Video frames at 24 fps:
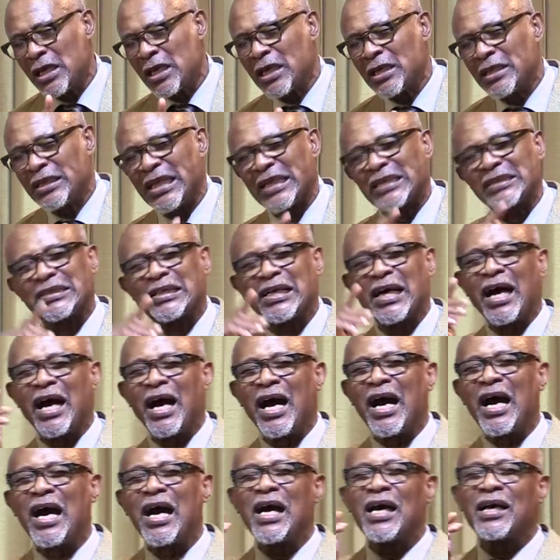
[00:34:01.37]
that
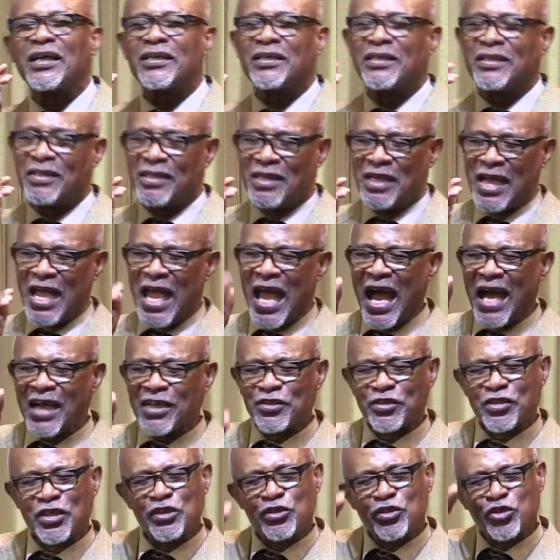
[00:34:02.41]
God
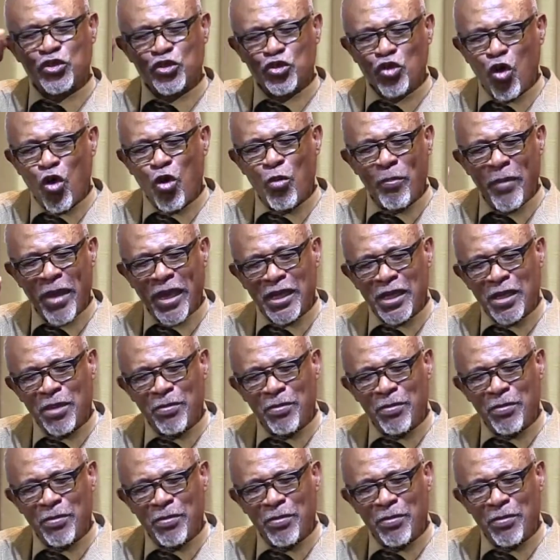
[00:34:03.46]
acts in so many